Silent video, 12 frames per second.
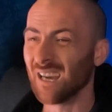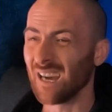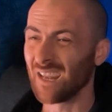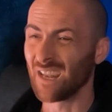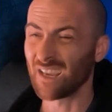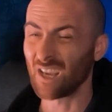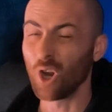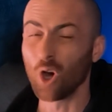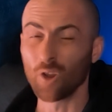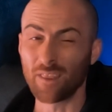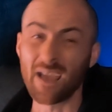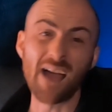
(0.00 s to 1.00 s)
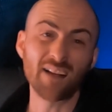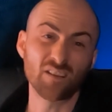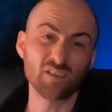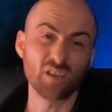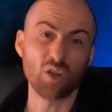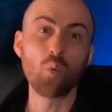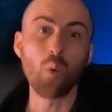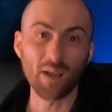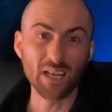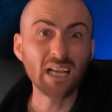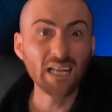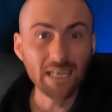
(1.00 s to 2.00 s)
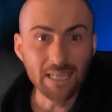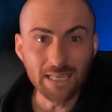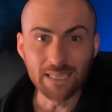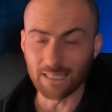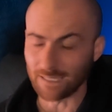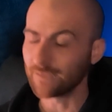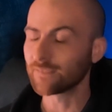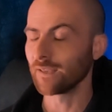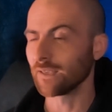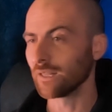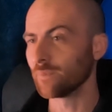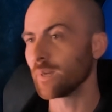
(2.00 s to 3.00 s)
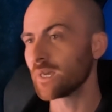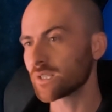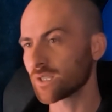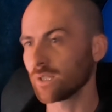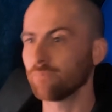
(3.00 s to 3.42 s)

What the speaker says: And, like, a lot of the actors are quite clearly taking the piss.